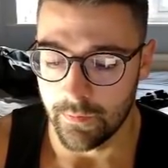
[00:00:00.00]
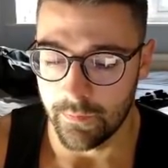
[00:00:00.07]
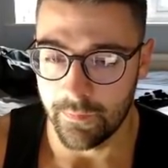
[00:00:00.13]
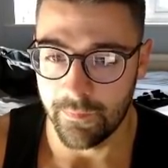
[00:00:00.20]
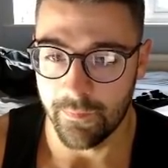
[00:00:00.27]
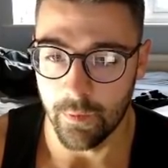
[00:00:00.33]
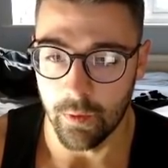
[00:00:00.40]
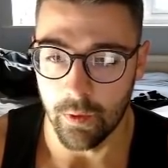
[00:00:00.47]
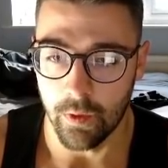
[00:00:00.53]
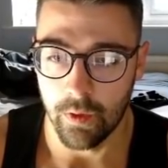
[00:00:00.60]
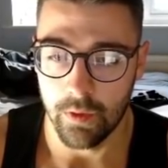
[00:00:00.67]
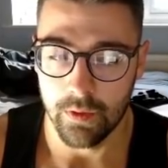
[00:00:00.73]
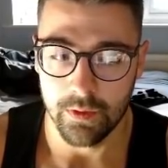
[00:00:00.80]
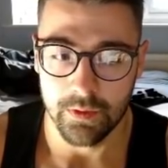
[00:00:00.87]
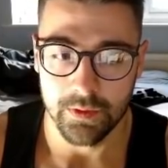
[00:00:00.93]
for,
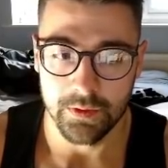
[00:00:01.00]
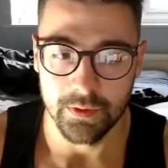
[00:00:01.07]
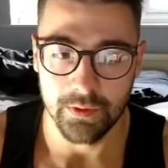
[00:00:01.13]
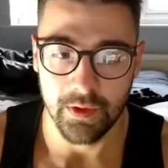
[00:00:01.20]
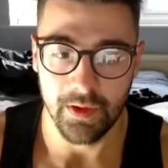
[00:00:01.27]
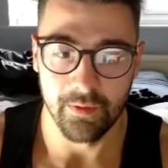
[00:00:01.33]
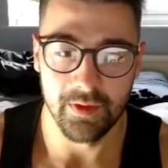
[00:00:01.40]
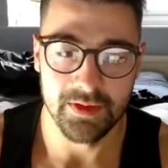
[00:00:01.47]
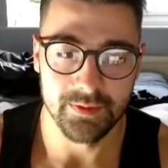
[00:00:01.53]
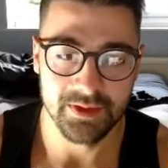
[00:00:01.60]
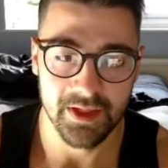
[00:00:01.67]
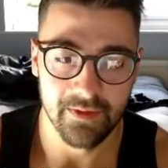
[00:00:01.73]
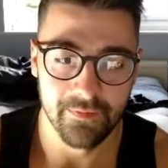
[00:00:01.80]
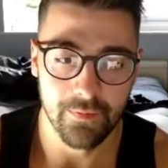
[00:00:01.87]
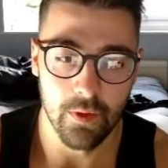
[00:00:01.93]
and the reason we say
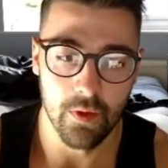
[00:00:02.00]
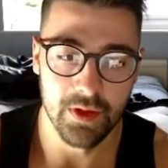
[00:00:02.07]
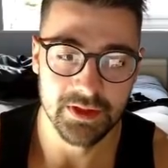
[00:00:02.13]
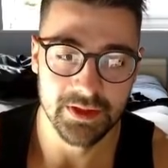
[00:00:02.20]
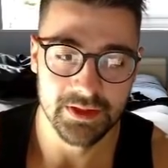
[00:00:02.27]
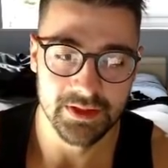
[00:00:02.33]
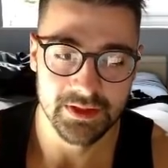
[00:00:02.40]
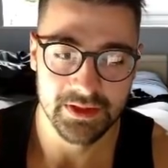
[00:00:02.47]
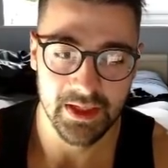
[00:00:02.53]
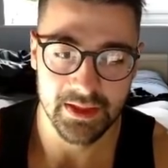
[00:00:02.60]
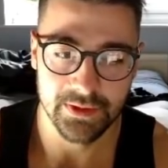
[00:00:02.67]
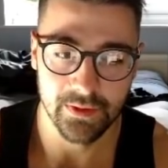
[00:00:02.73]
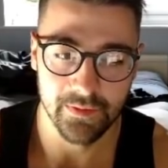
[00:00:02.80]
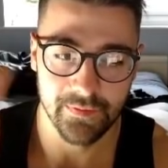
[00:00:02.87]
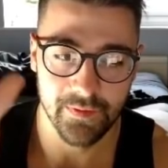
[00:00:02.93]
for is because the snake's
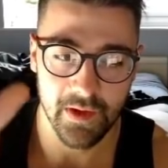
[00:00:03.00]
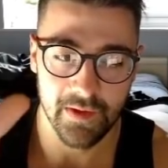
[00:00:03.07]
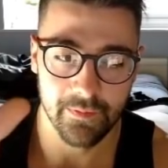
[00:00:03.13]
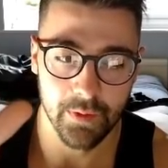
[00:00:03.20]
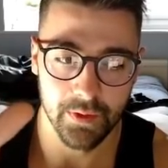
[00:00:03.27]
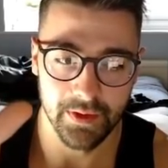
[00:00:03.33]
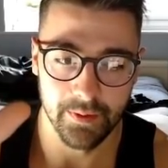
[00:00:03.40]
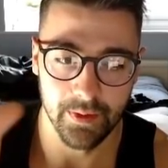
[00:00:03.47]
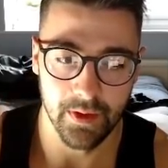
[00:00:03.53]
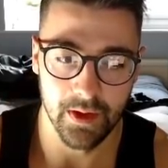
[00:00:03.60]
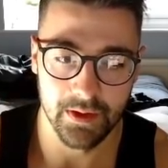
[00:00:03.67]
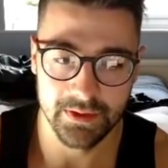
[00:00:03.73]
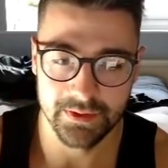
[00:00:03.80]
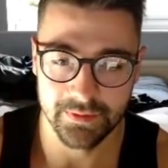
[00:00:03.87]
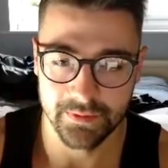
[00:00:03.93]
got 5 body
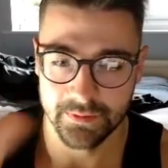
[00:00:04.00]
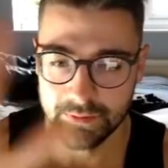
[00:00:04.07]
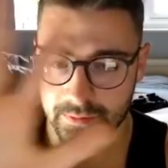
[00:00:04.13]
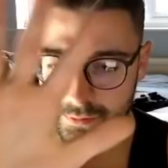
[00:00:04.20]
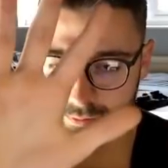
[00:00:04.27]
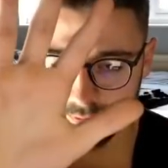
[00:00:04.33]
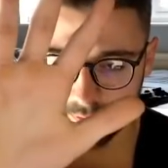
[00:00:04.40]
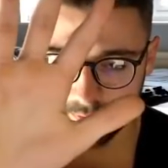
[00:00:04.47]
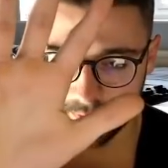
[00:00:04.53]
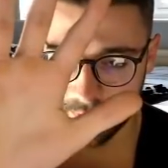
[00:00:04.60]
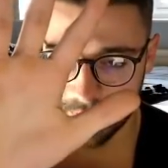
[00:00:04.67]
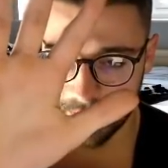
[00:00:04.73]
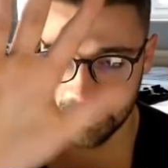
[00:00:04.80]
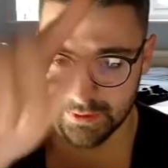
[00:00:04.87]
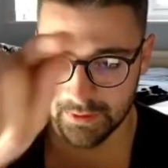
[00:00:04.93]
parts
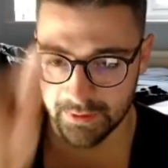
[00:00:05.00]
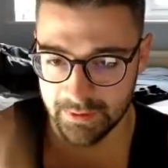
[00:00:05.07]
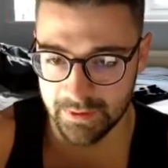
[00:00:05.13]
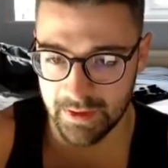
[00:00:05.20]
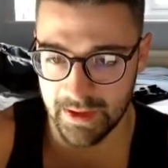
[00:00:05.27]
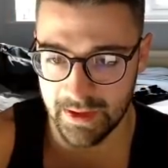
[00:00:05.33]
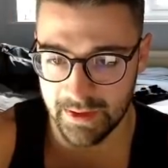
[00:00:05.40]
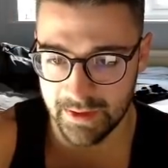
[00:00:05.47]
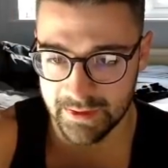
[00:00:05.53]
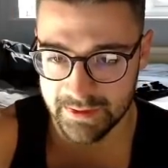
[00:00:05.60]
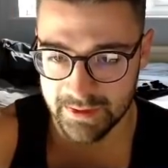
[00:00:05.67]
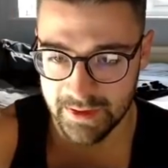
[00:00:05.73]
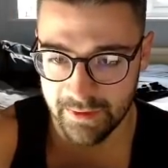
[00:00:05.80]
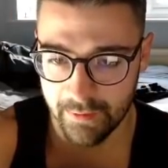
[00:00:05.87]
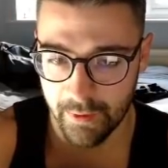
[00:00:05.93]
and it's
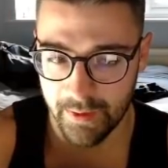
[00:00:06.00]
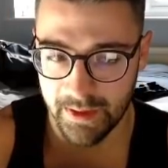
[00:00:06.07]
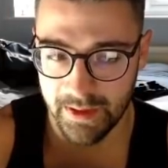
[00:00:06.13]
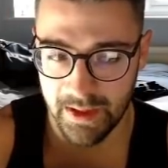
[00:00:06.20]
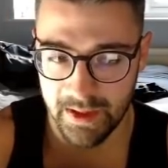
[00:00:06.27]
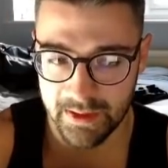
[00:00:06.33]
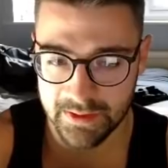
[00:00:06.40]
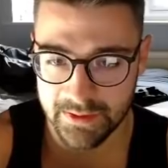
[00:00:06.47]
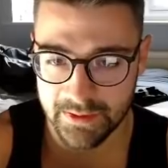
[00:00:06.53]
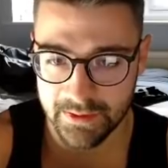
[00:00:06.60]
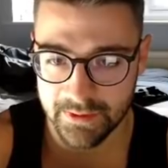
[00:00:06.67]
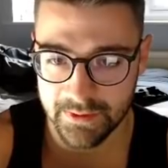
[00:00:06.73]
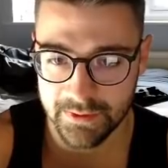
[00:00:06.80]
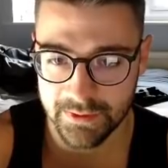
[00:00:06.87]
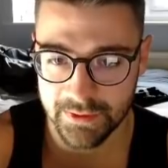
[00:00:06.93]
0 indexed,
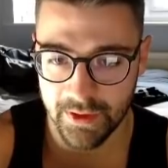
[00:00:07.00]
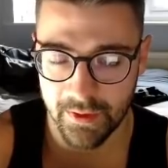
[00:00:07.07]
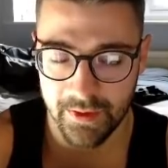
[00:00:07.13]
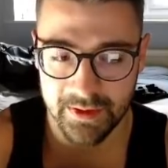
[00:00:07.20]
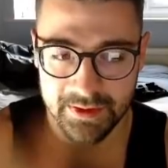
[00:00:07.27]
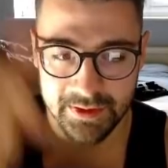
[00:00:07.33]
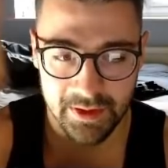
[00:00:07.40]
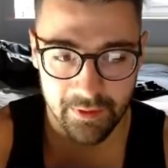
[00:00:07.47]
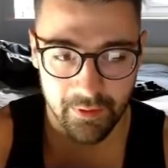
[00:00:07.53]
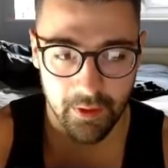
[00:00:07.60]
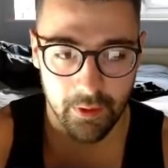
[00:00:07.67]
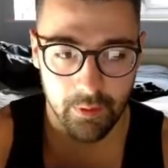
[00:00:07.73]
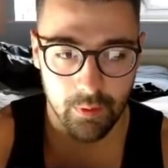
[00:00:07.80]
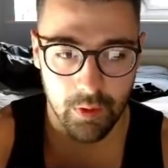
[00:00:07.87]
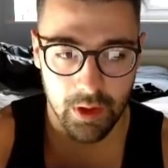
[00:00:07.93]
so it's 0,
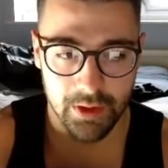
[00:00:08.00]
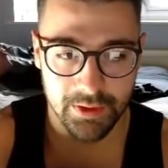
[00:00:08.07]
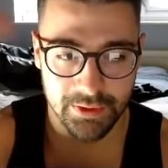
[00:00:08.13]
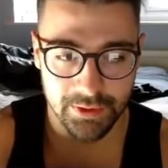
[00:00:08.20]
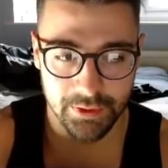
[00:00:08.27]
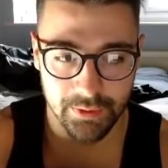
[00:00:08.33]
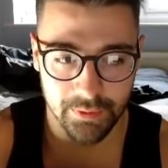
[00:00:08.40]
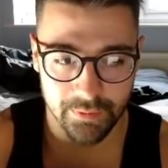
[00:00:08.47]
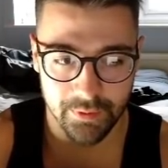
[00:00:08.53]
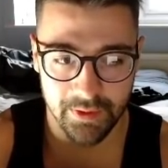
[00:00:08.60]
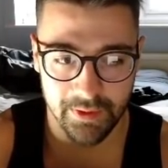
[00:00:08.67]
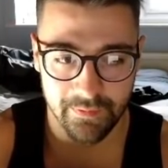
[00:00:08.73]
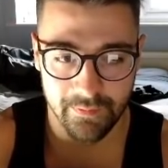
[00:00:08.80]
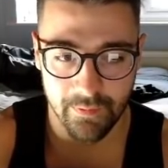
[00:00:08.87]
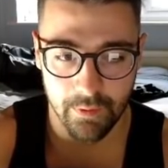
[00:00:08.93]
1, 2, 3,
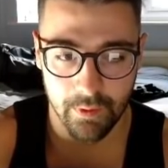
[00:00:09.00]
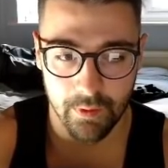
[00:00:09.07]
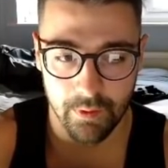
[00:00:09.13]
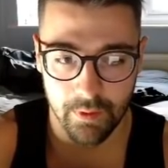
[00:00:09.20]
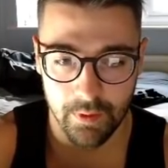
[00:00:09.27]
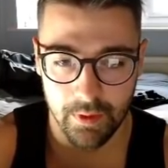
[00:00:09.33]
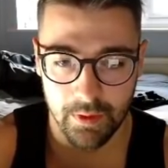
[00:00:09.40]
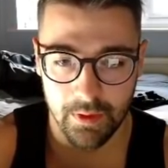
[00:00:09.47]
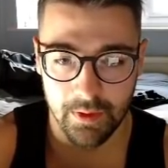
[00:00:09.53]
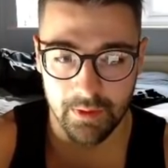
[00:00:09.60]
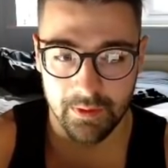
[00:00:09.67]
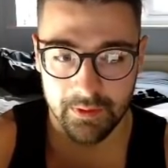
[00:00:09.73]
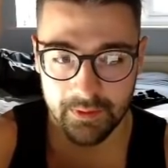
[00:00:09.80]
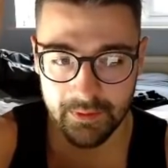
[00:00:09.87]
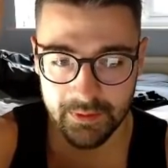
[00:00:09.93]
4.
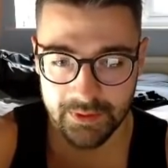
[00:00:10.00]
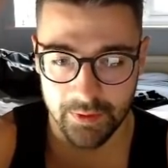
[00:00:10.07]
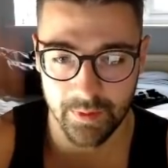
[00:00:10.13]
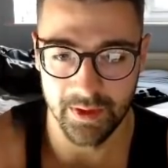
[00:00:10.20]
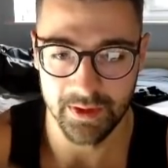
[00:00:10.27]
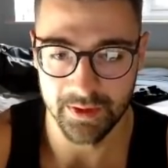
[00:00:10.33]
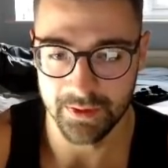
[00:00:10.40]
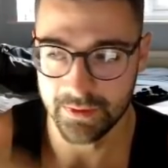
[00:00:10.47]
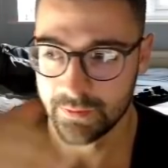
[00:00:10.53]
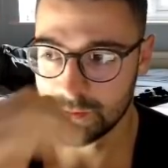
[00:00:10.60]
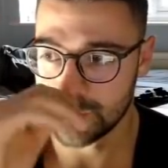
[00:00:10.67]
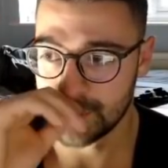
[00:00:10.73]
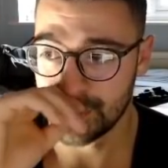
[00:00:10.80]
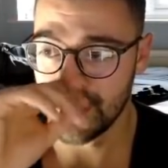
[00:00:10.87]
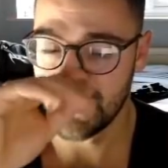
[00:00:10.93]
So
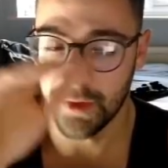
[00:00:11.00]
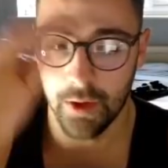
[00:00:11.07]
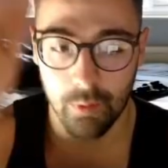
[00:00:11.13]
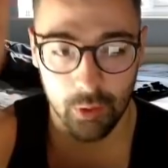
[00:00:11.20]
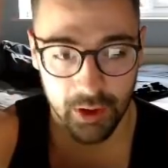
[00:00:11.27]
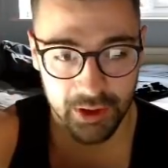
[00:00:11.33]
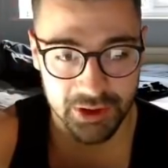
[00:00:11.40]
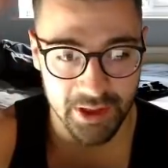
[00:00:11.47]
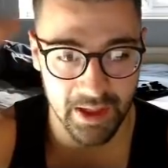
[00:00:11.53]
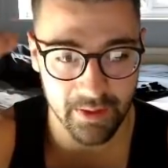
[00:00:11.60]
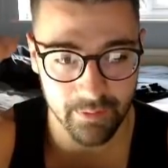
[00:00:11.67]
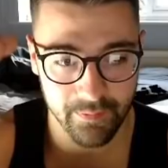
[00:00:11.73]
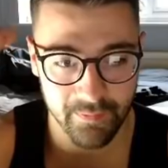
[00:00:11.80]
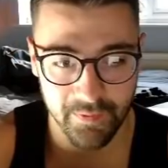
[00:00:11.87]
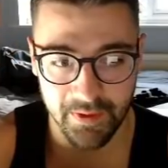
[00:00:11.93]
we don't want to check
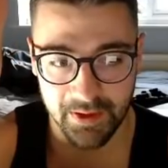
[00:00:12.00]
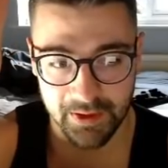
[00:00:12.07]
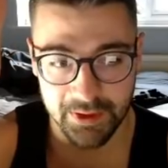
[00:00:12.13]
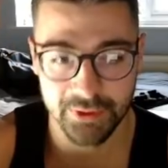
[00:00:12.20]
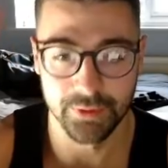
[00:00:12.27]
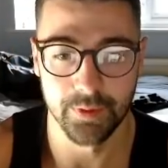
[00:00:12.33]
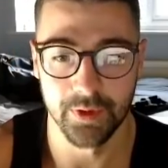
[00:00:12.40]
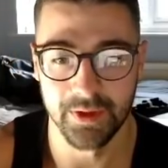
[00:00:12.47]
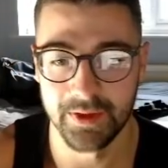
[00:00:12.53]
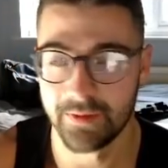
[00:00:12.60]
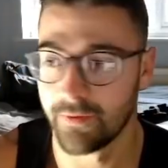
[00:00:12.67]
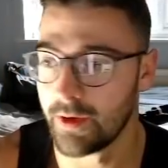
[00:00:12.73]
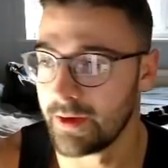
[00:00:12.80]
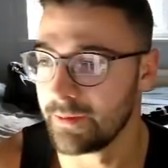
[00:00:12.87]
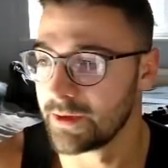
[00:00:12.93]
for the initial body,
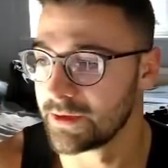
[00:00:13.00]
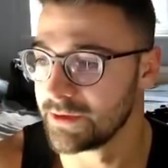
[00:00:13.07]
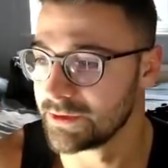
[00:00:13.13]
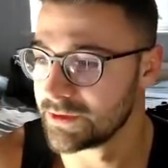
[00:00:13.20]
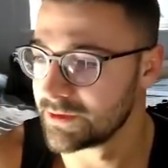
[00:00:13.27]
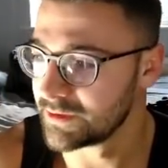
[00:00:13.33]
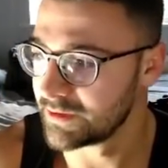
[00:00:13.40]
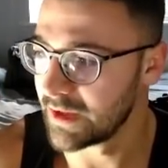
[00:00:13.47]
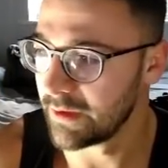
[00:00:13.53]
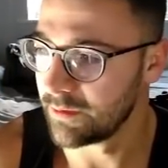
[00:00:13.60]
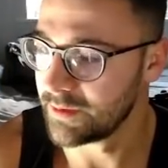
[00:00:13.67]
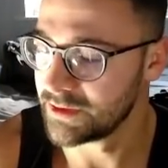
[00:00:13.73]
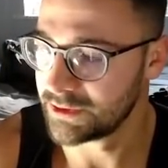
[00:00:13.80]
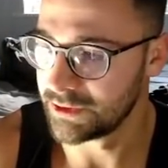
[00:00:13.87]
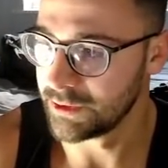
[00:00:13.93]
right? Because that would be
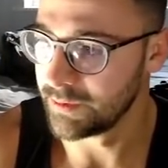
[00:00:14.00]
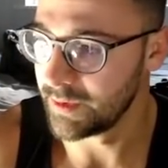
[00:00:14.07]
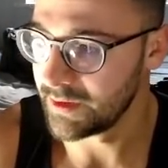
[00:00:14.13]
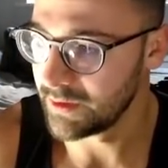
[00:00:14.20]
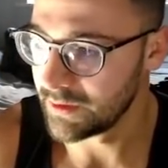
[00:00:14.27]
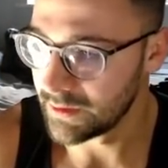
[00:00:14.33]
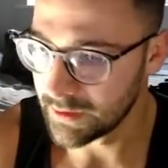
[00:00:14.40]
stupid.